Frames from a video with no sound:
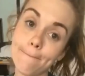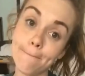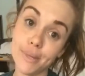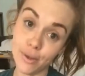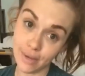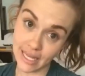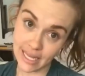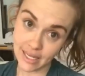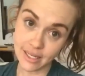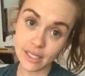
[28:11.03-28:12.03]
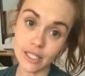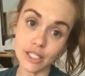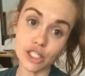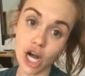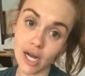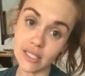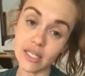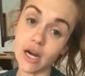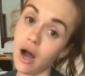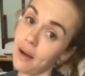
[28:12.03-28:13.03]

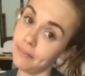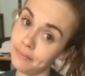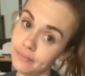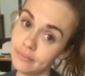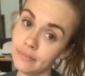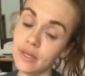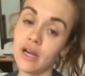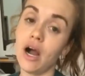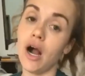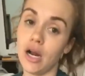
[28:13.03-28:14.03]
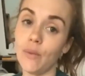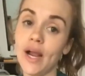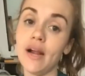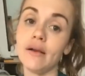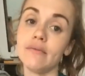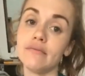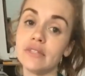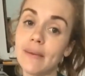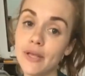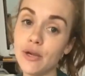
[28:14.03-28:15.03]
beauty.com. Hardware,
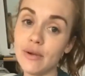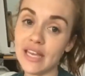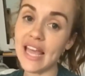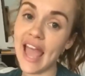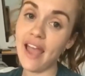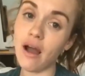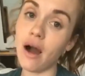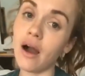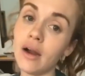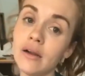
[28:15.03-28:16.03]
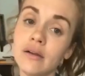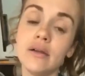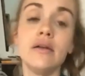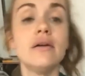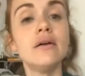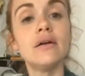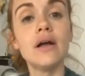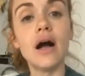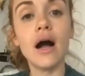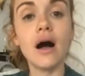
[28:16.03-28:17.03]
WEAR,
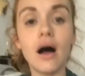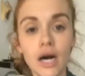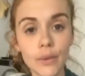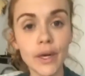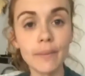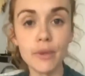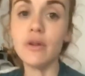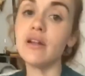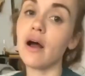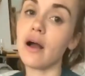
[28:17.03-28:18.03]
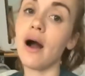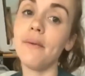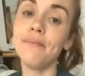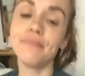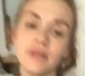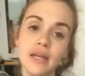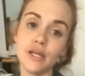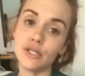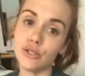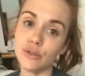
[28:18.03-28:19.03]
hardwarebeauty.com
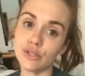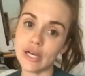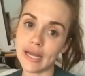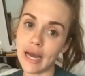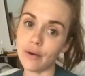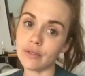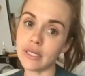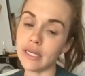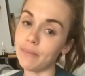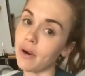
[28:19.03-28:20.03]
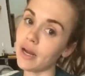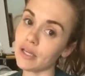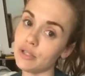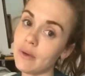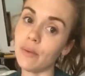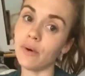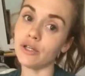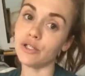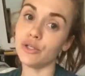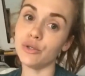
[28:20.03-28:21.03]
to check out any products you might
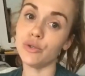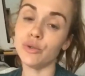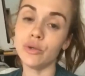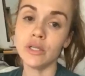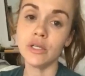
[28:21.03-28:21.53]
want to